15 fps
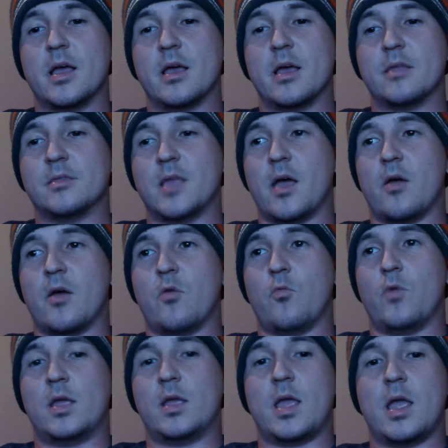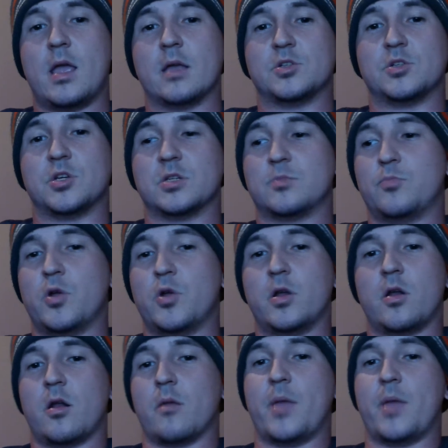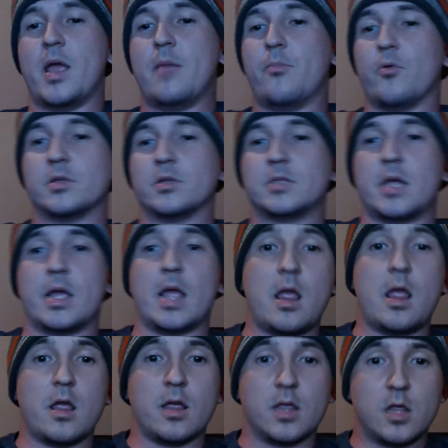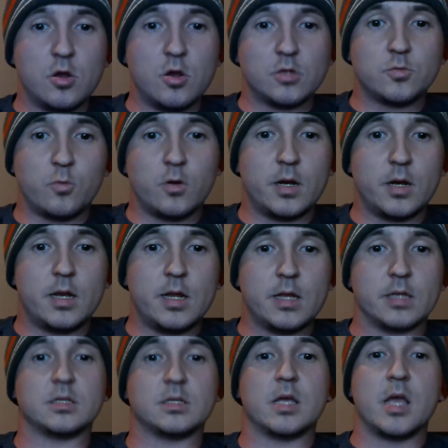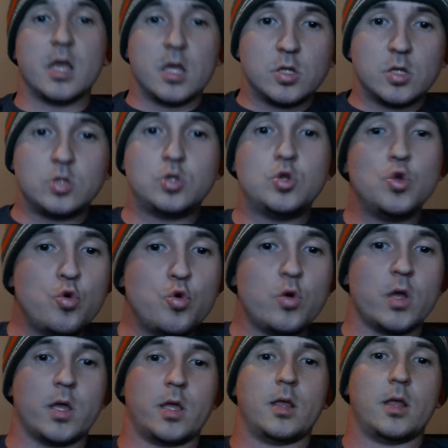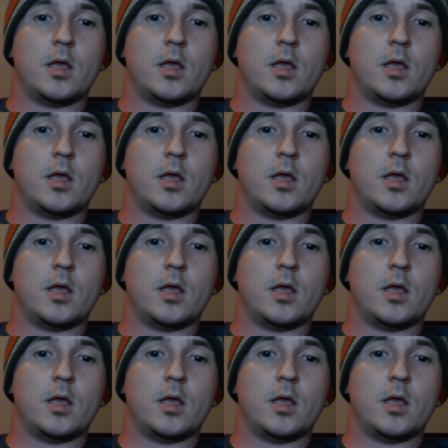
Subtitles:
that we can't just put it on paper and say, hey, here's what it is, do it.